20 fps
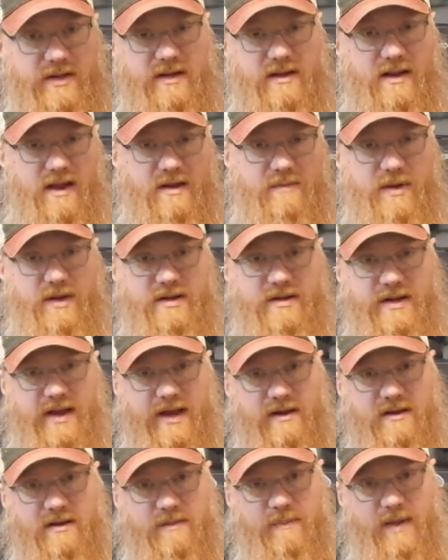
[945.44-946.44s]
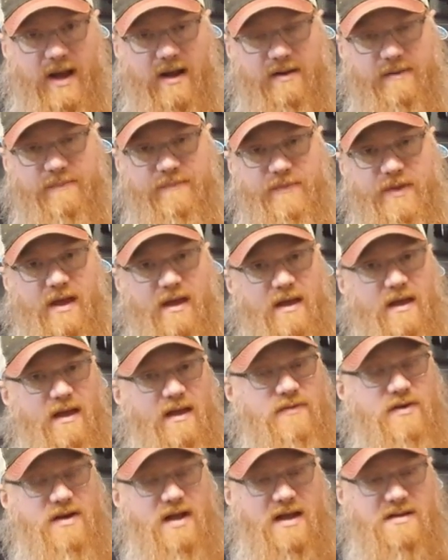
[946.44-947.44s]
that like button down on the bottom.
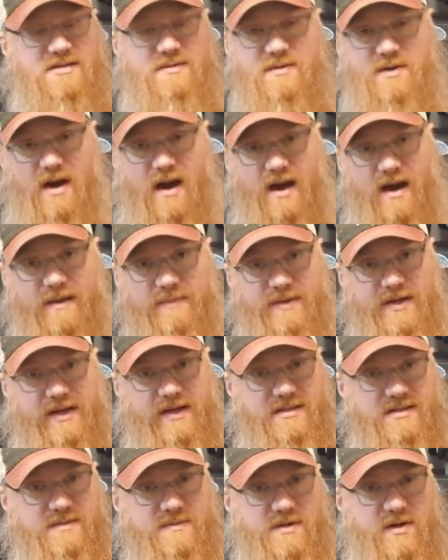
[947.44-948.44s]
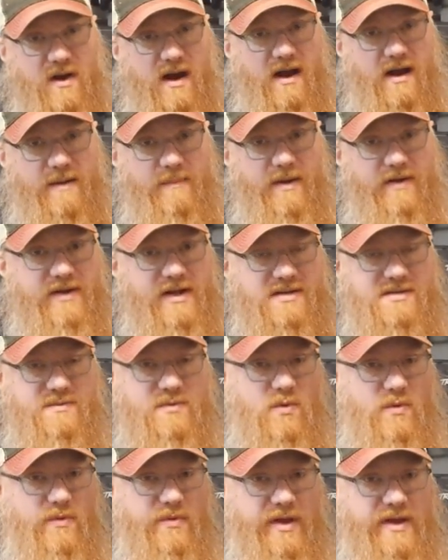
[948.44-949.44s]
If you're not subscribed, hit subscribe. I've got some
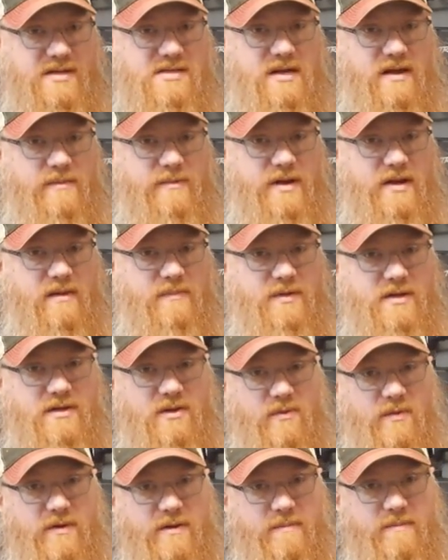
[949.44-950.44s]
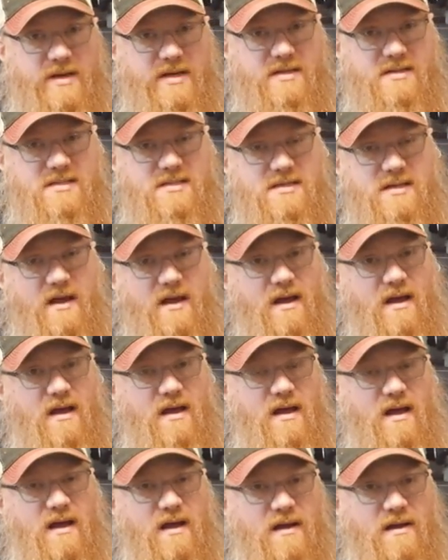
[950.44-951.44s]
cool things coming up you don't want to miss.
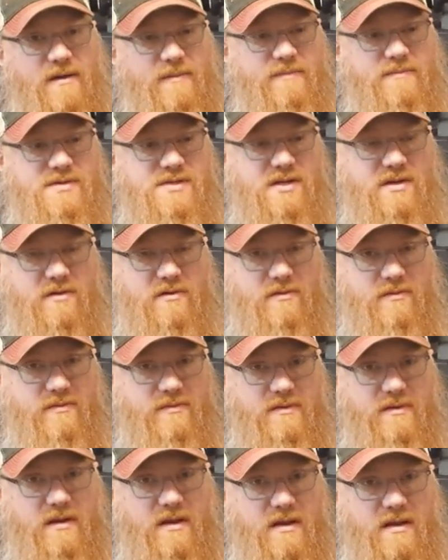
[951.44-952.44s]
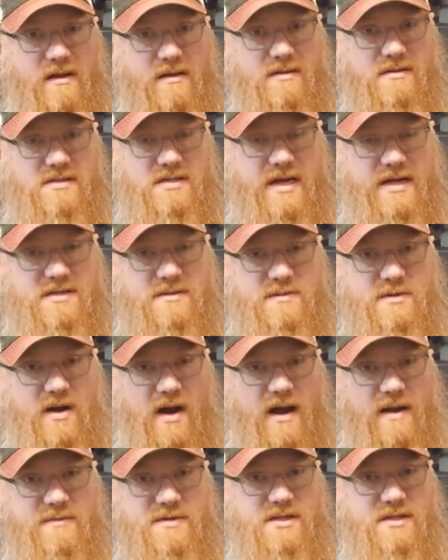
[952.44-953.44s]
Um, so yeah, stay
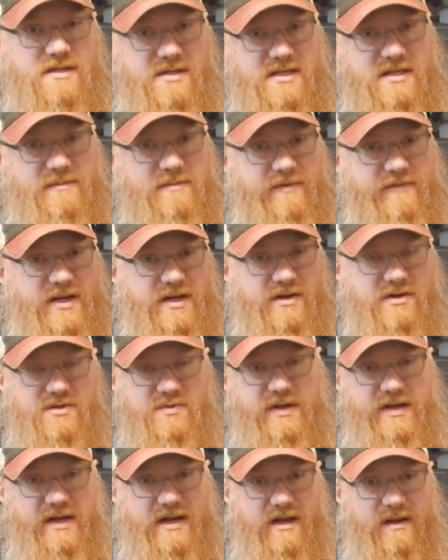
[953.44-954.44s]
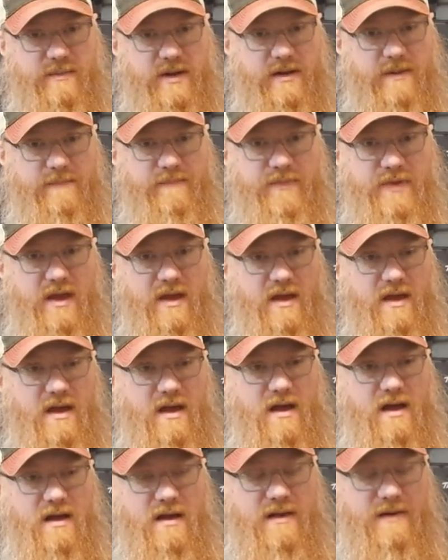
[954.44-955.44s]
subscribed so you see my videos when they come up.
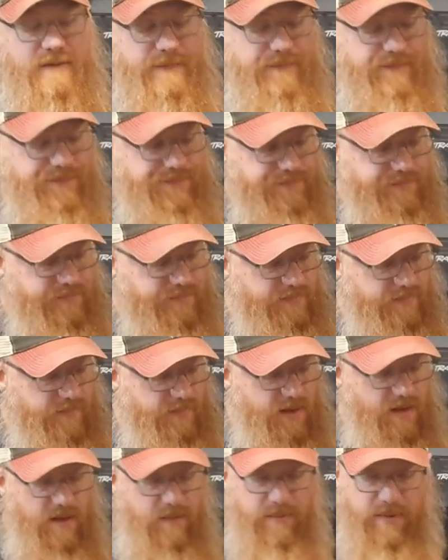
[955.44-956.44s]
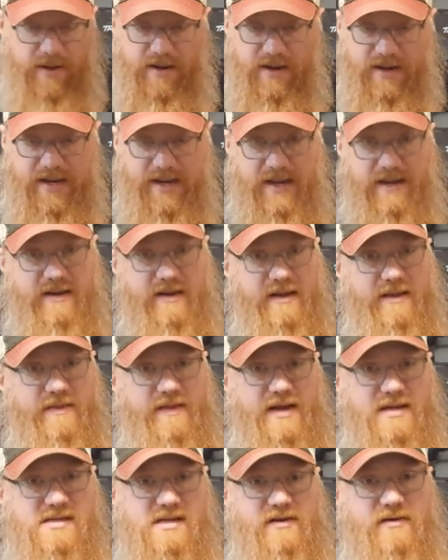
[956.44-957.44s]
Um, but again,
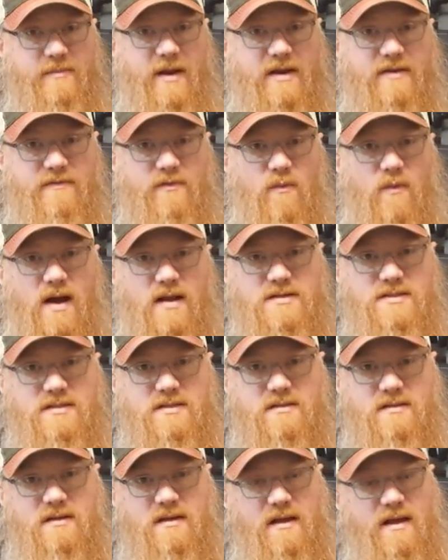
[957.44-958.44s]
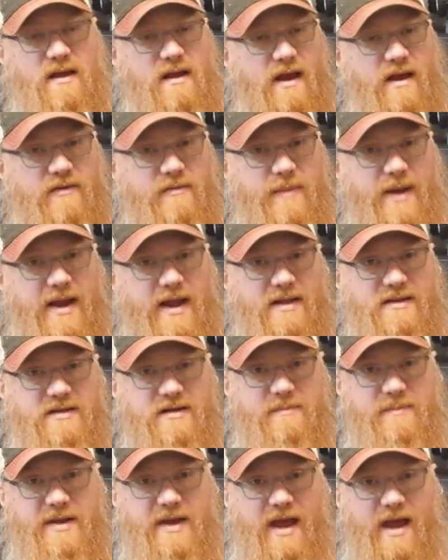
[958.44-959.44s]
thanks everybody for watching. Everybody out
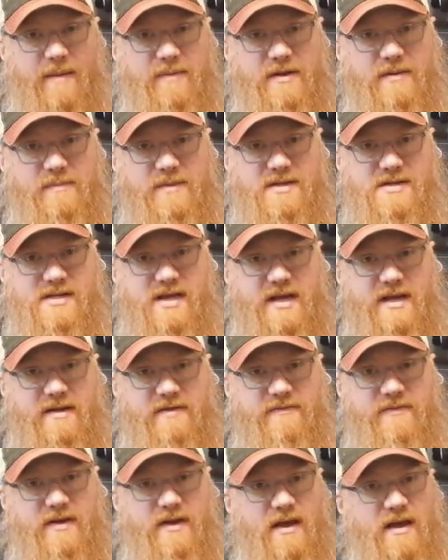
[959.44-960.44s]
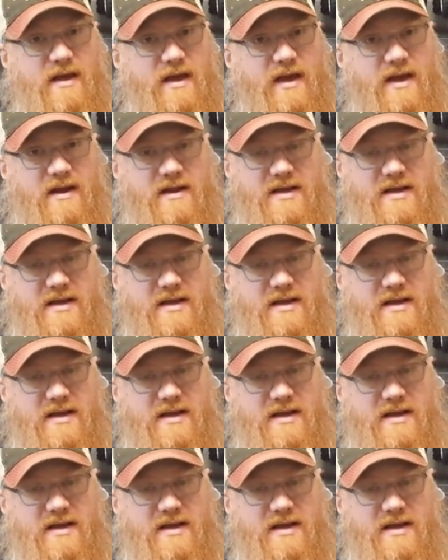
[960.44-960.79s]
there, be happy, be safe, and I'll